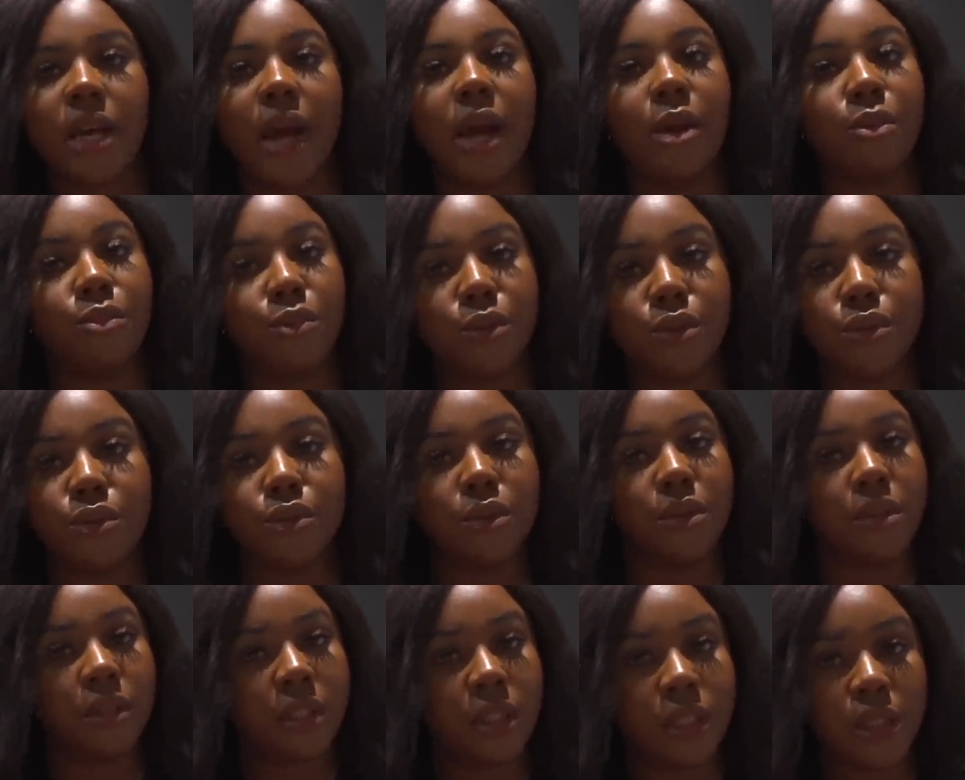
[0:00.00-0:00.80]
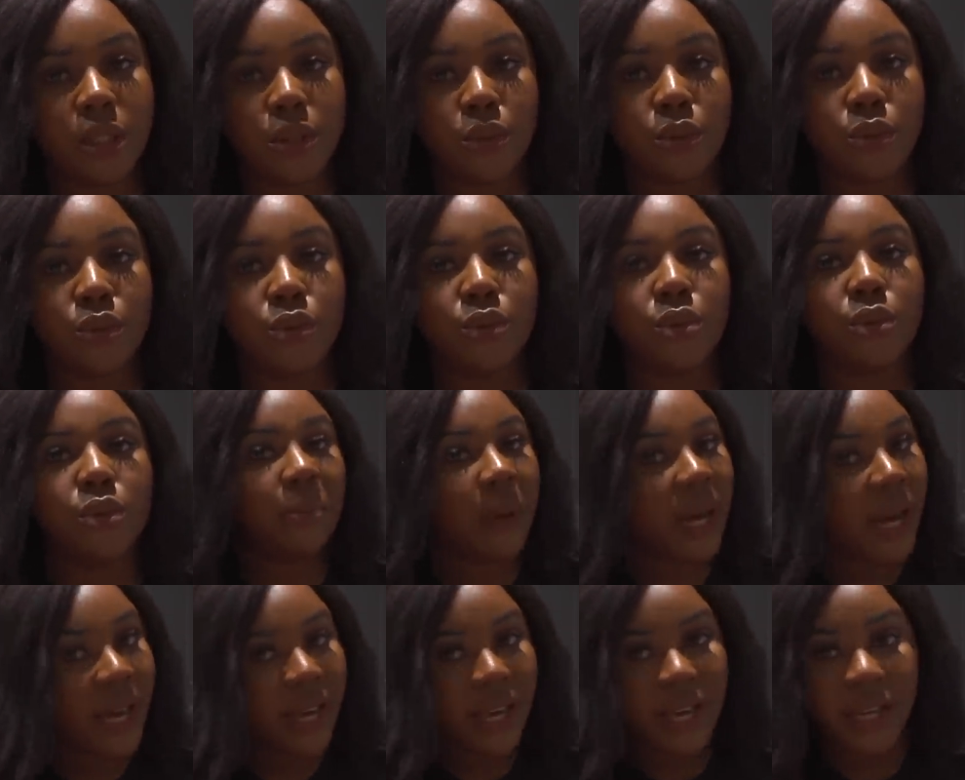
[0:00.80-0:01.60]
i would not need to
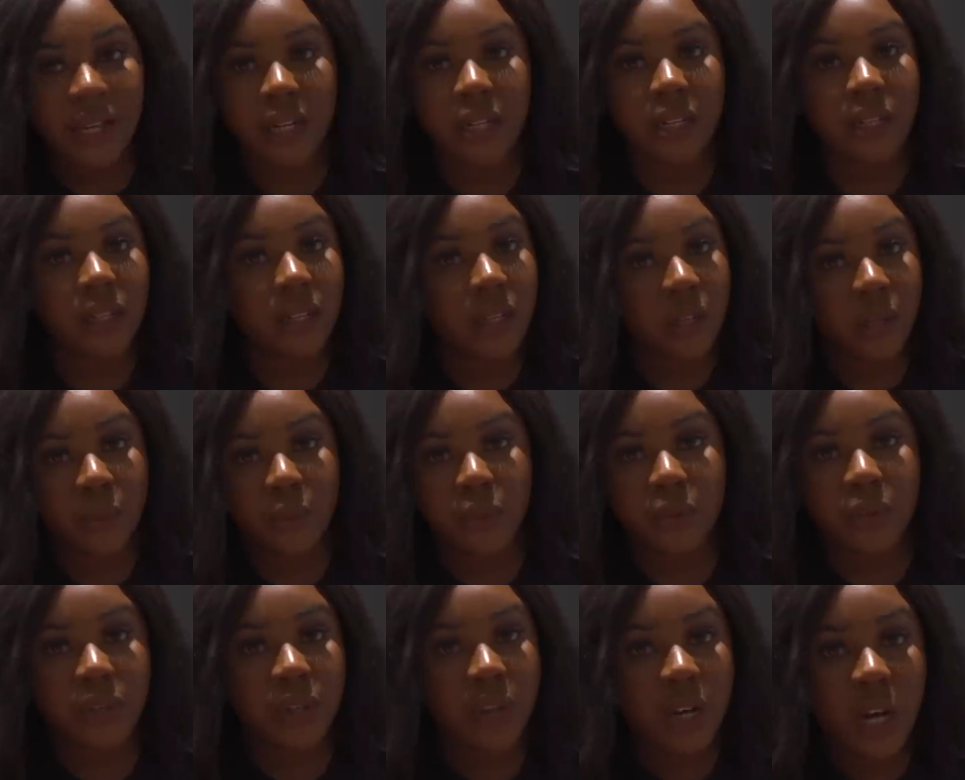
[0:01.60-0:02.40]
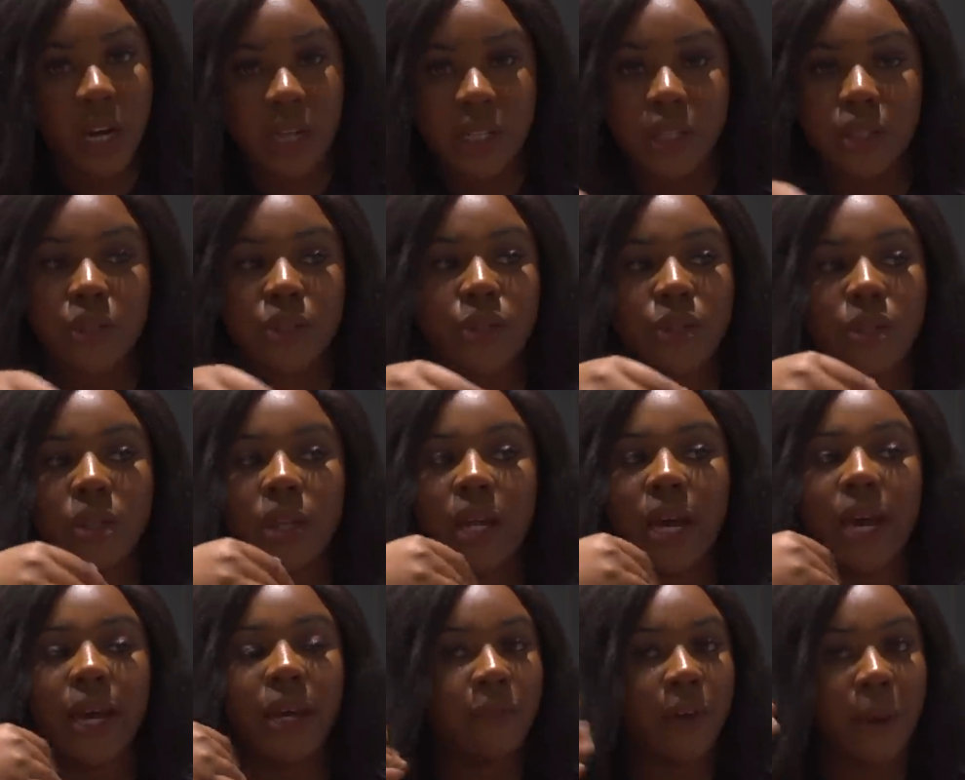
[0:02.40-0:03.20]
buy anything with regards to
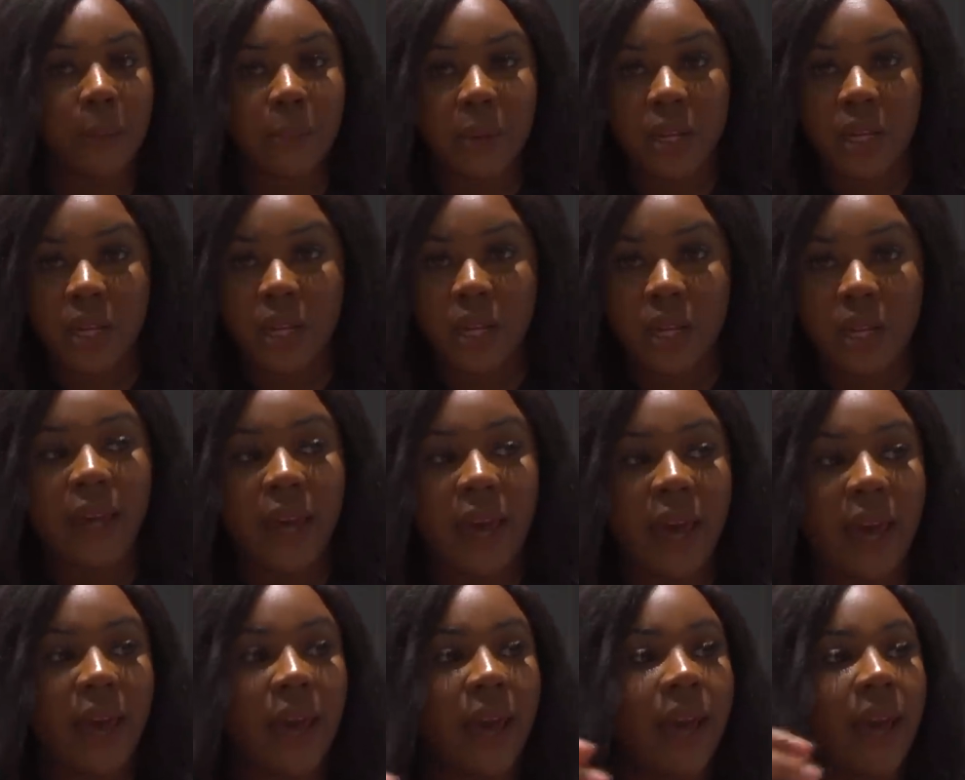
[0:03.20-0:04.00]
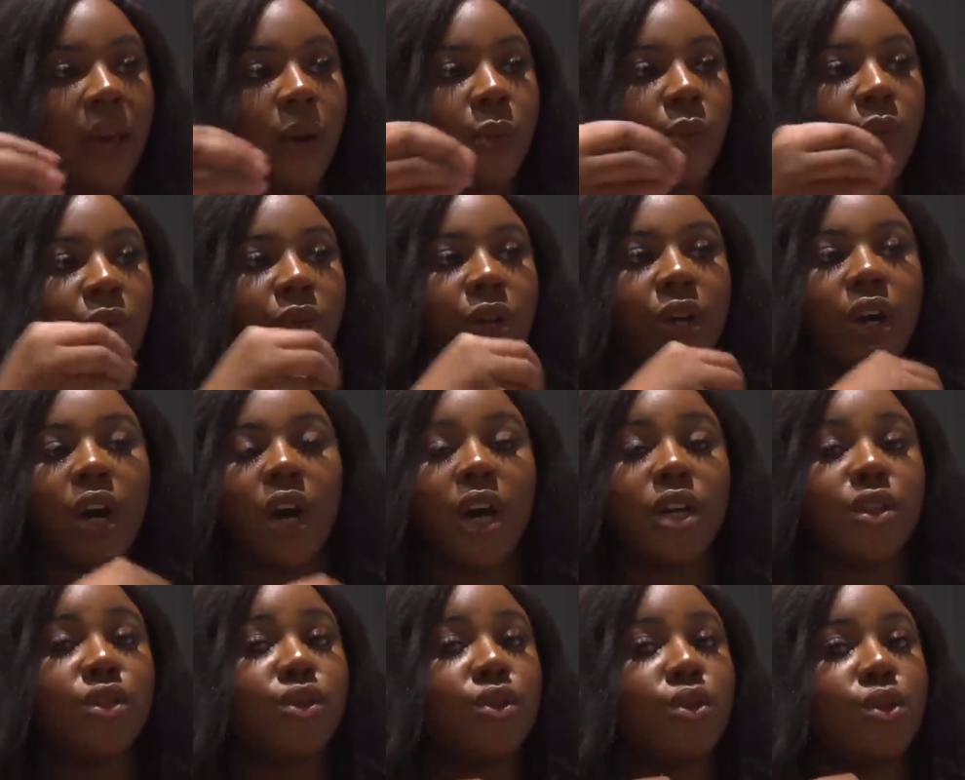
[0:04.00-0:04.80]
like feminine care with
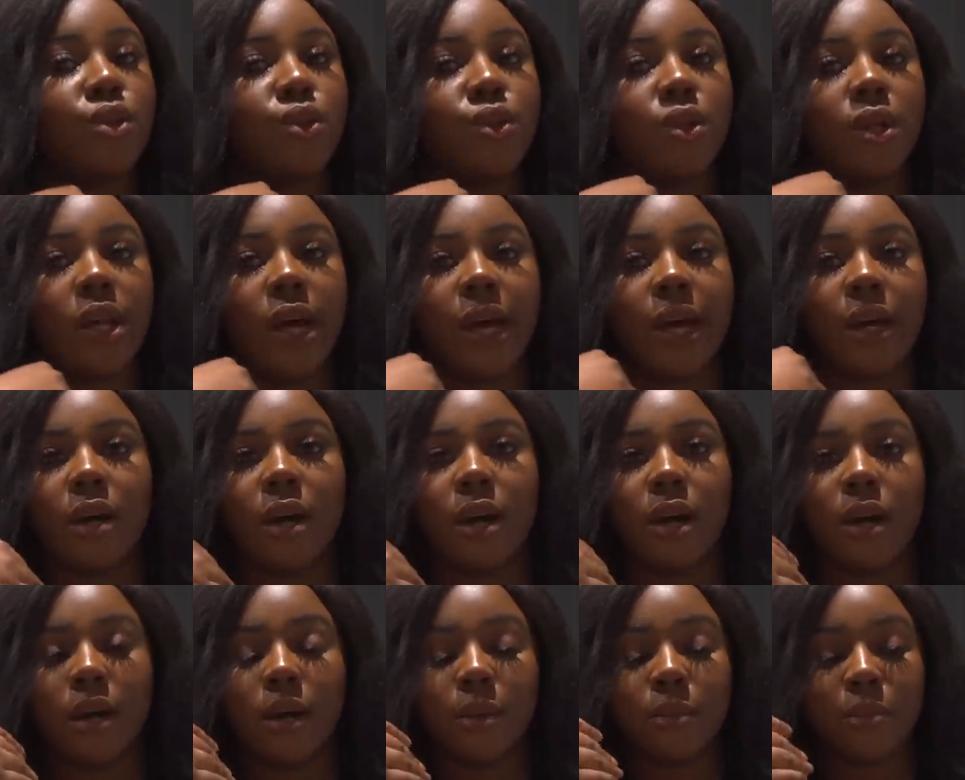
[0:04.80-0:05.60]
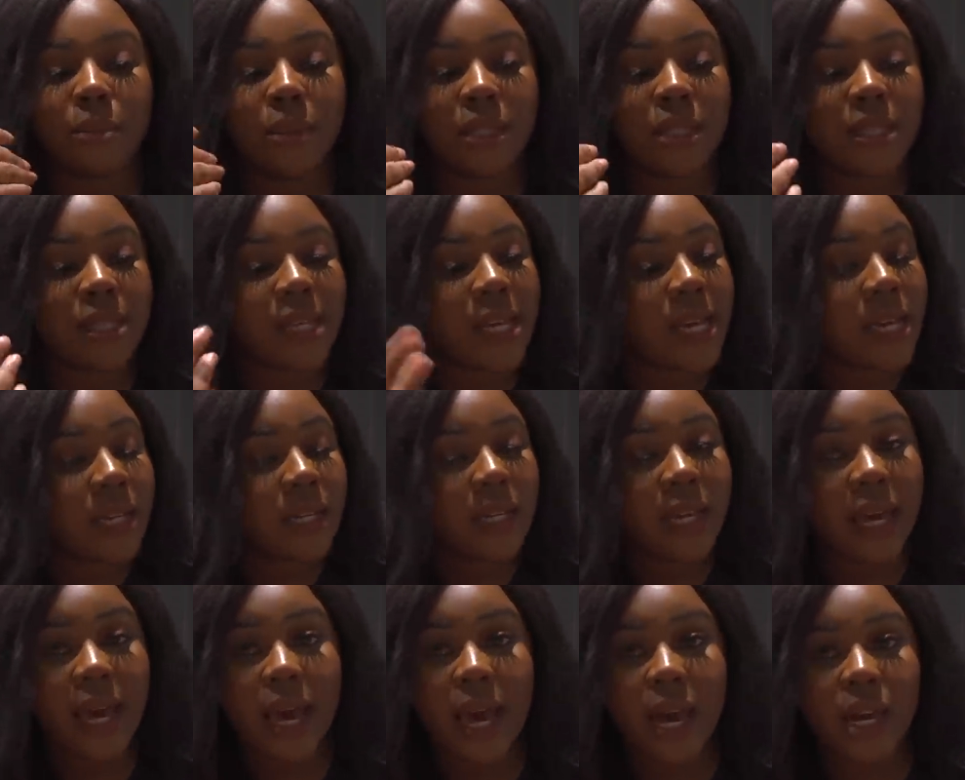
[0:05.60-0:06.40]
regards to like um
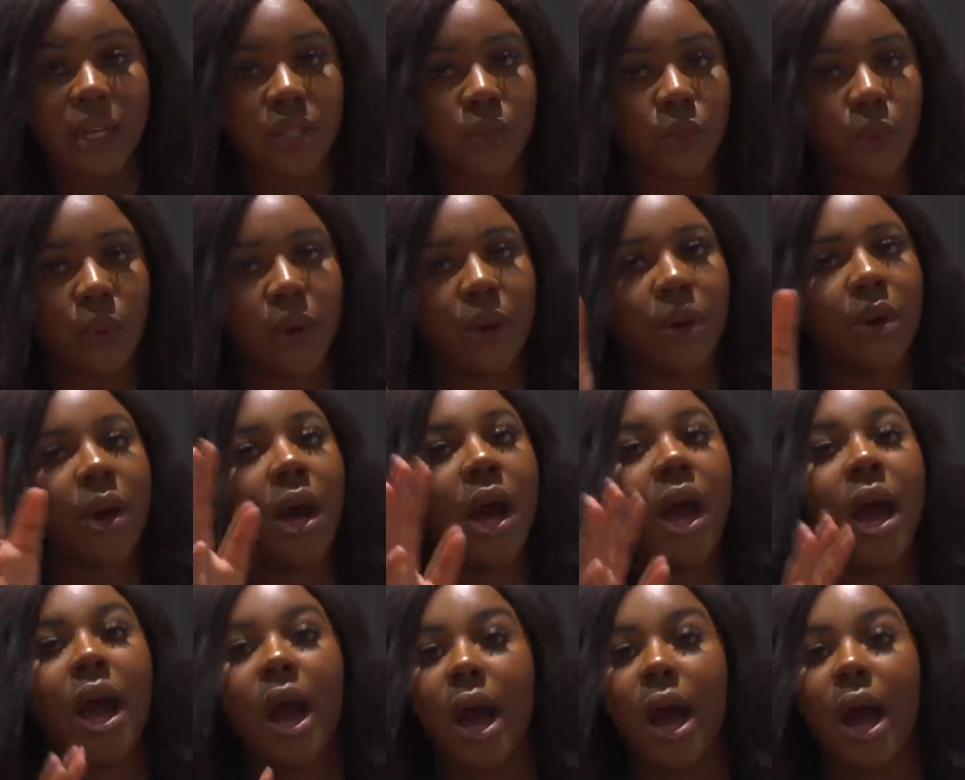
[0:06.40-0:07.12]
skincare as well